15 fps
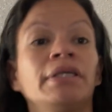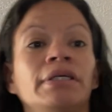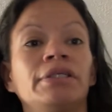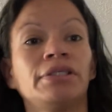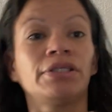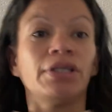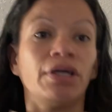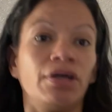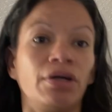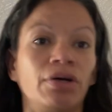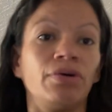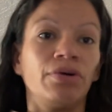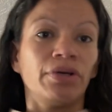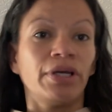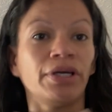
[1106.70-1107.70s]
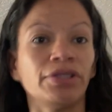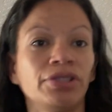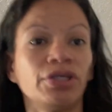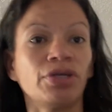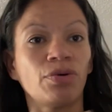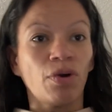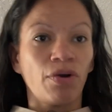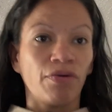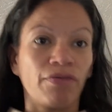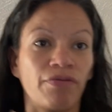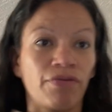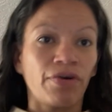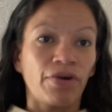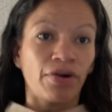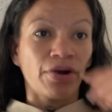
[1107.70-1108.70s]
So here's the quote
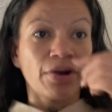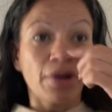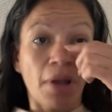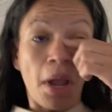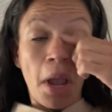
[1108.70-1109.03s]
for